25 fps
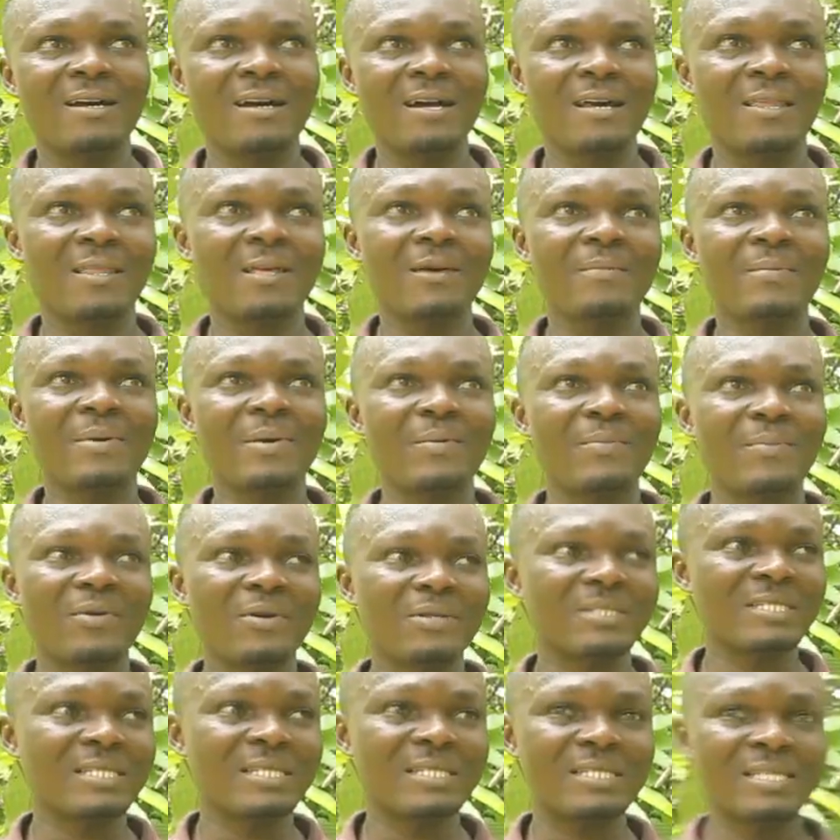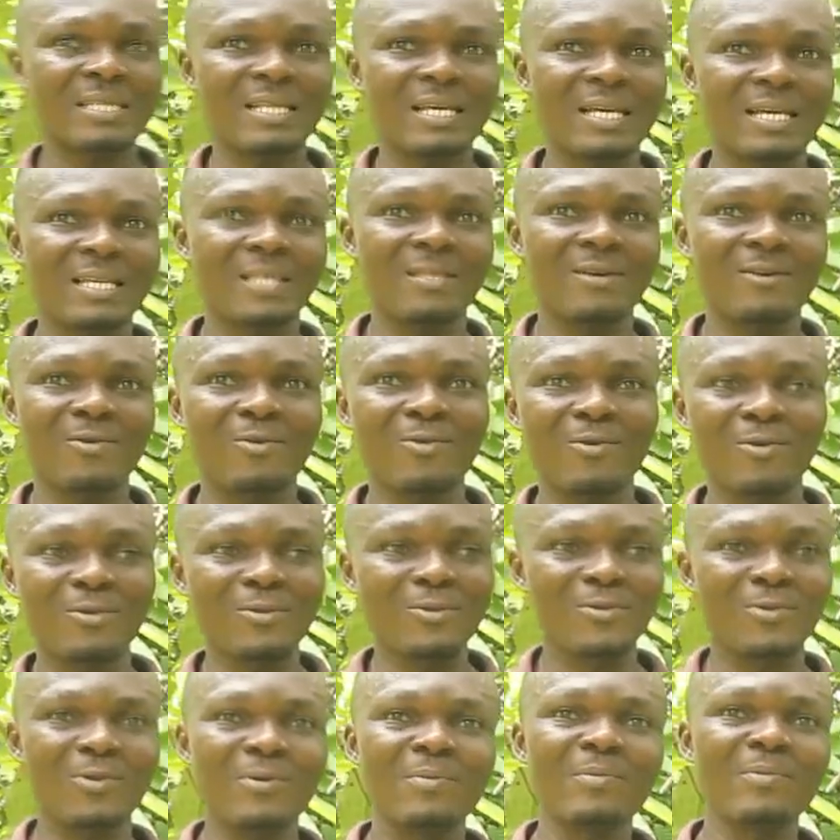other purposes like the
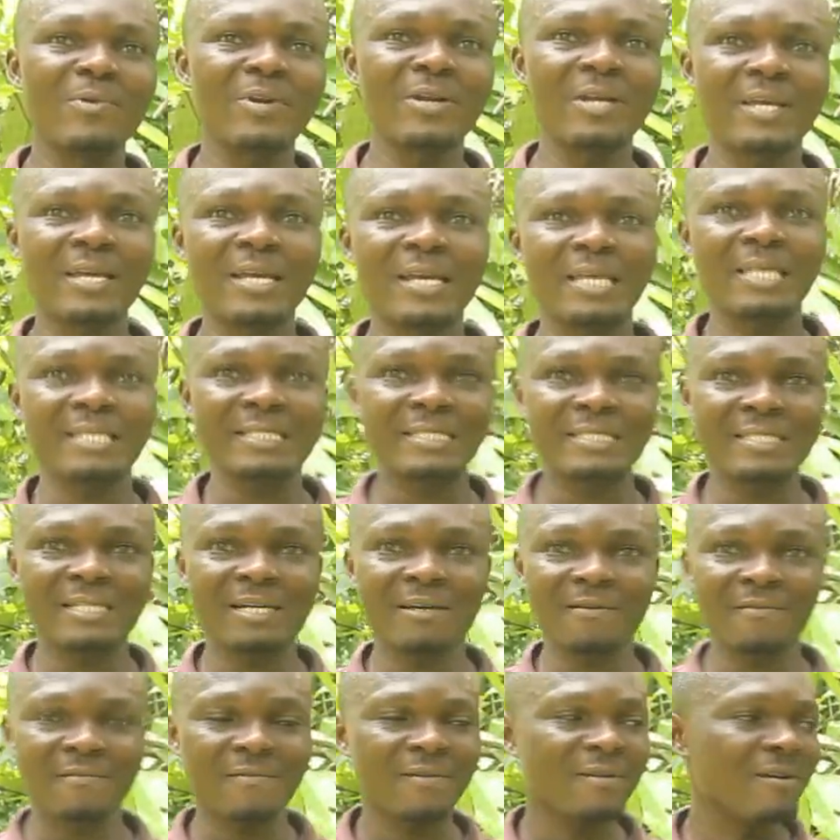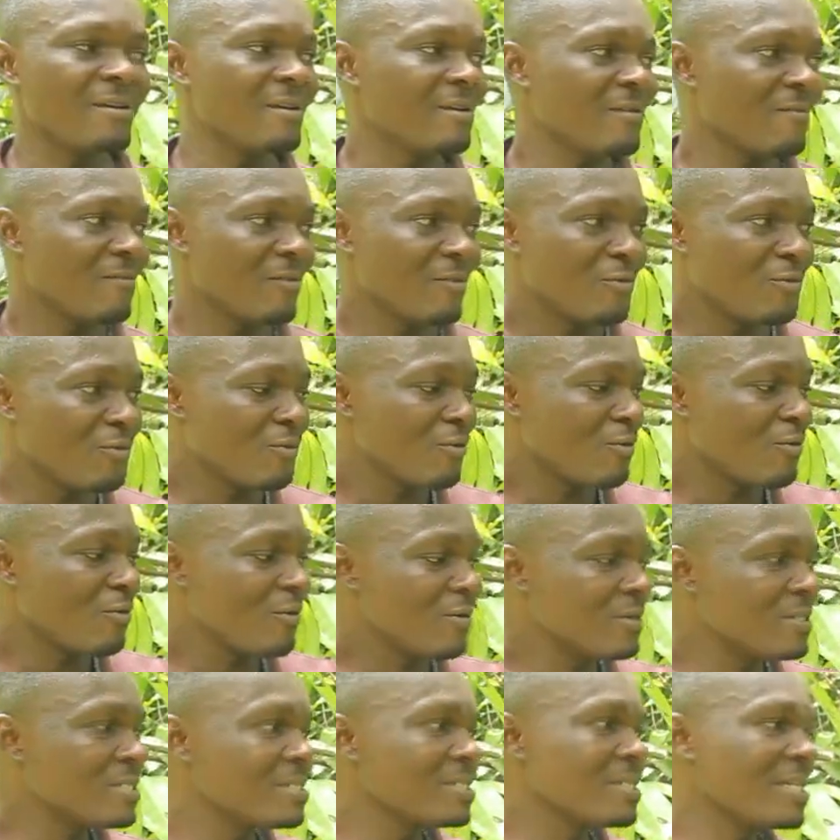ray and stuff. For
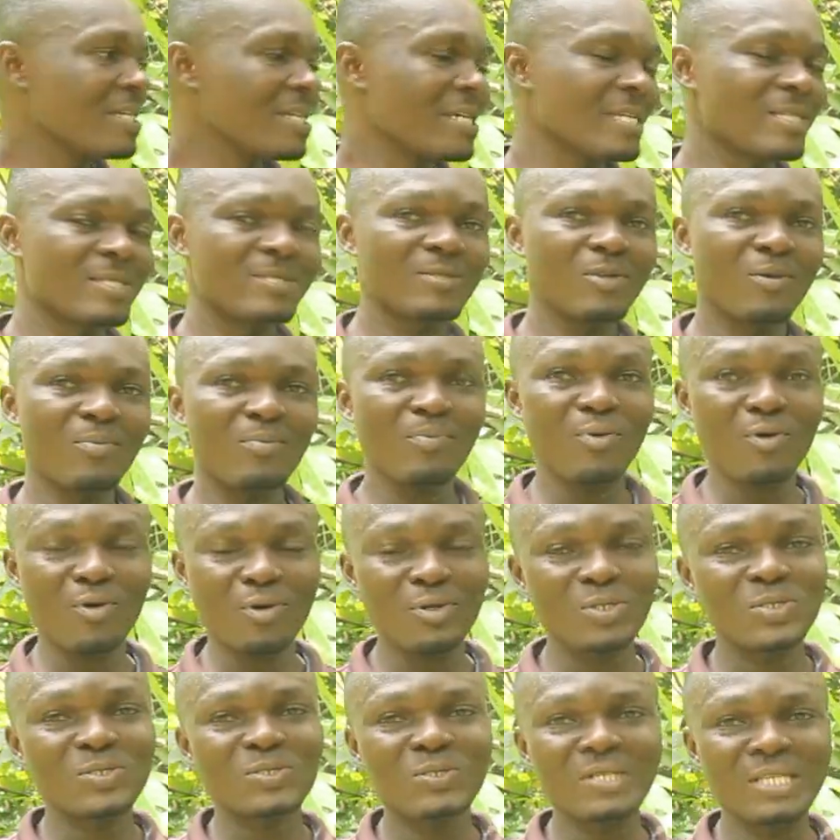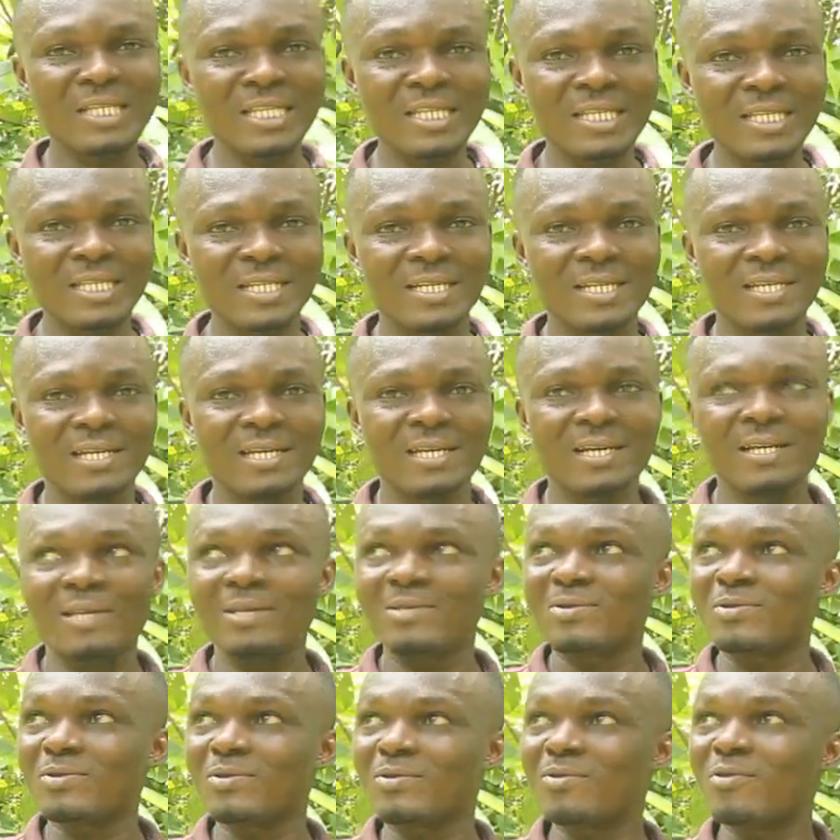cocoa tree is your pores you need
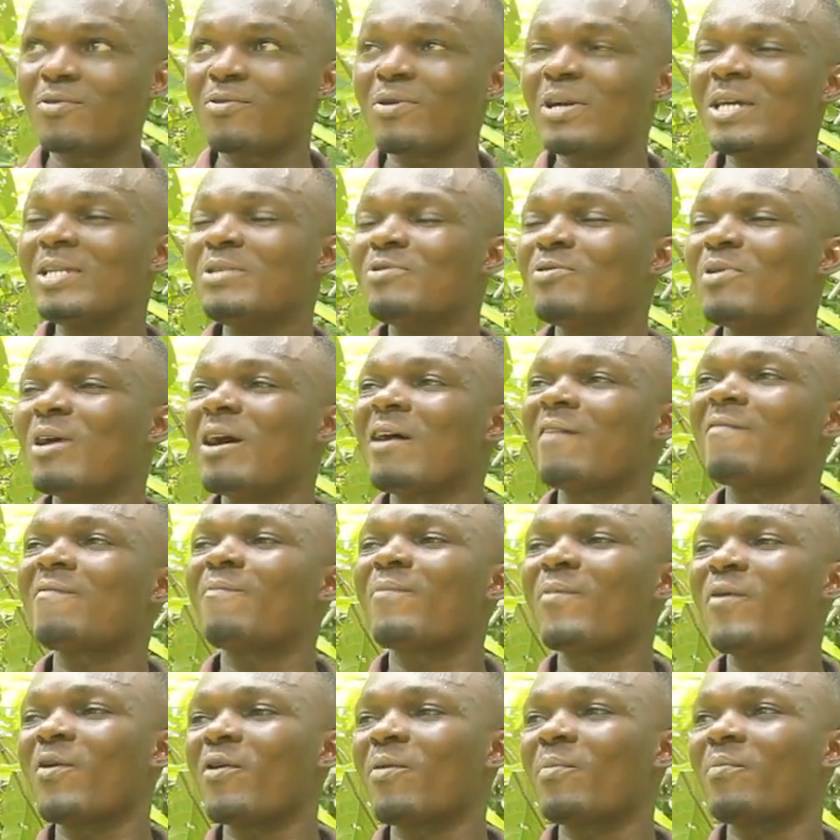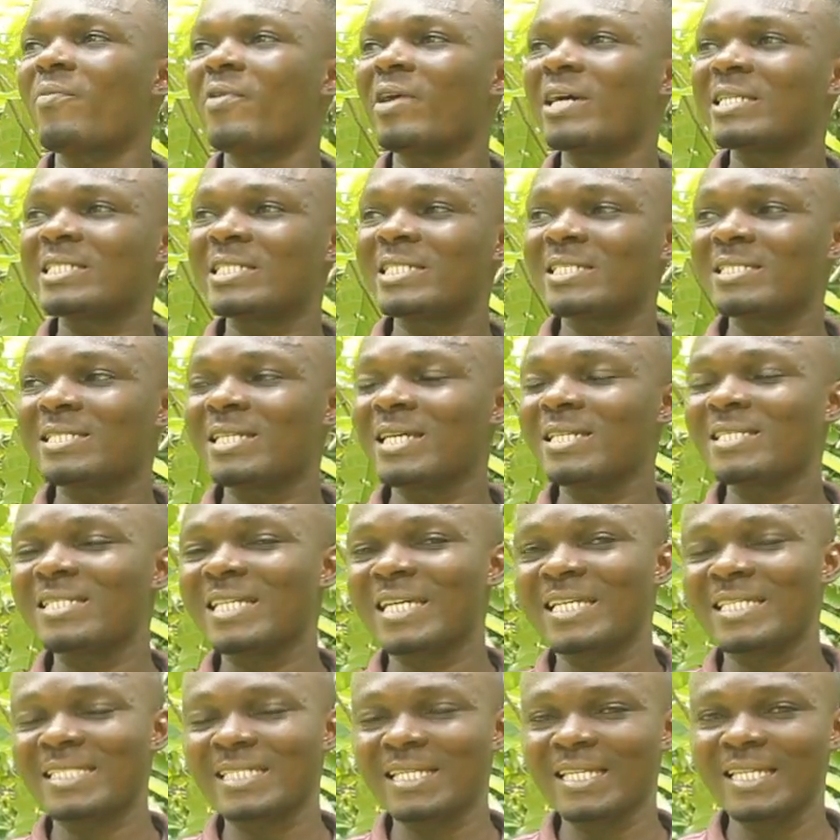so when you have more branches, as
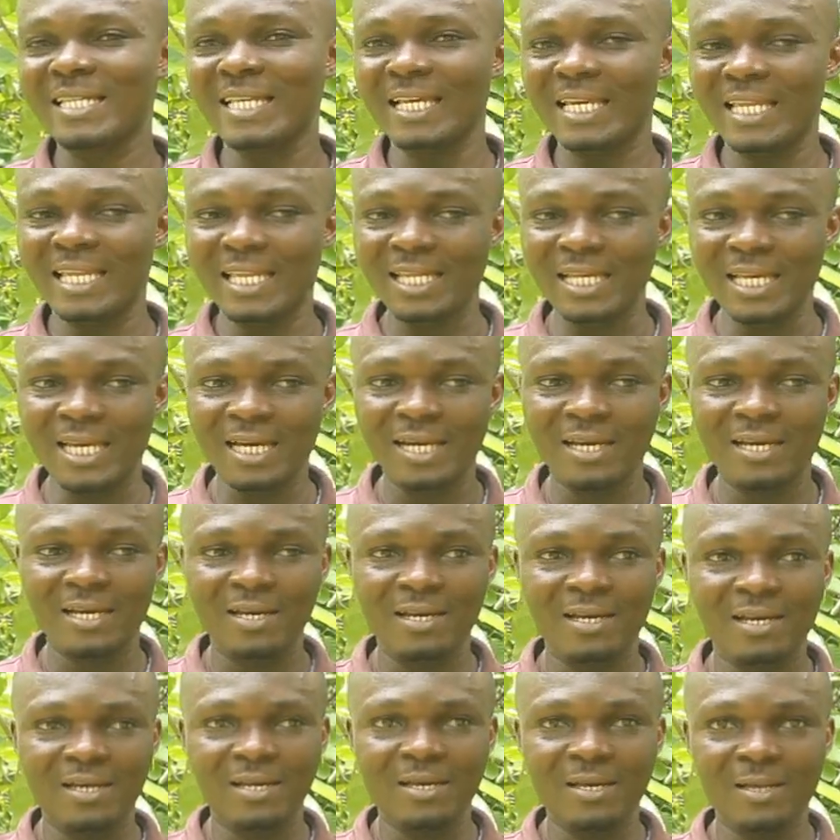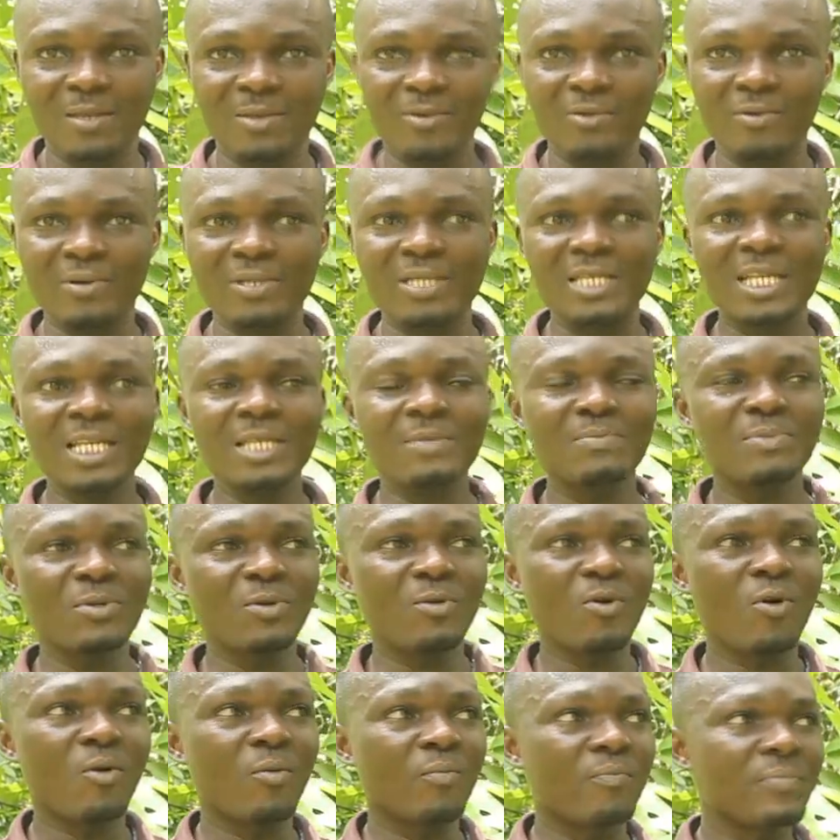I said earlier, they will just be
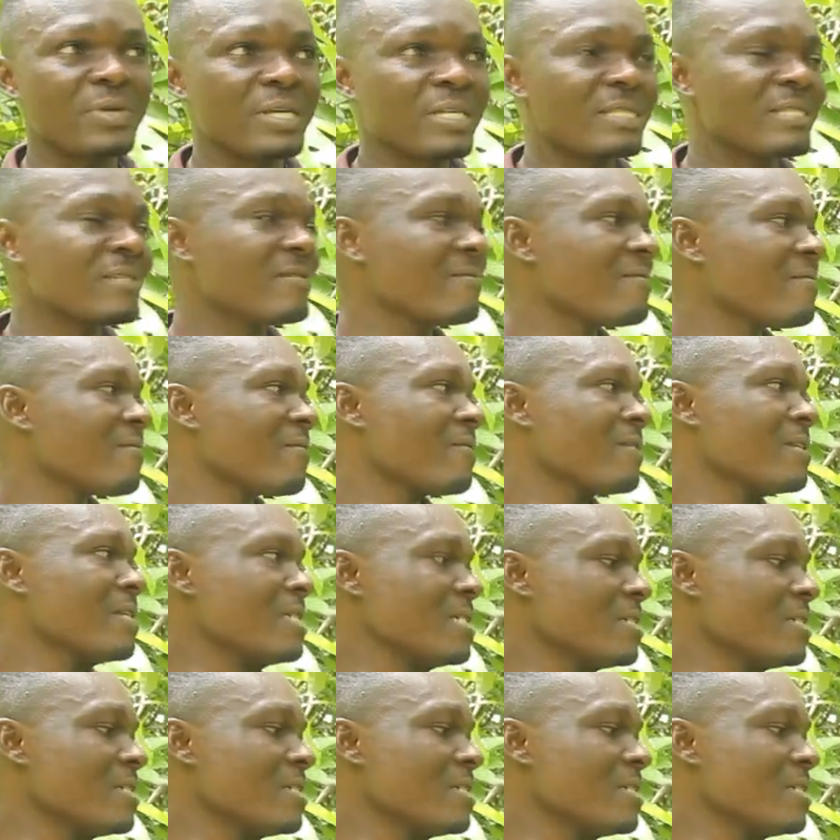competing for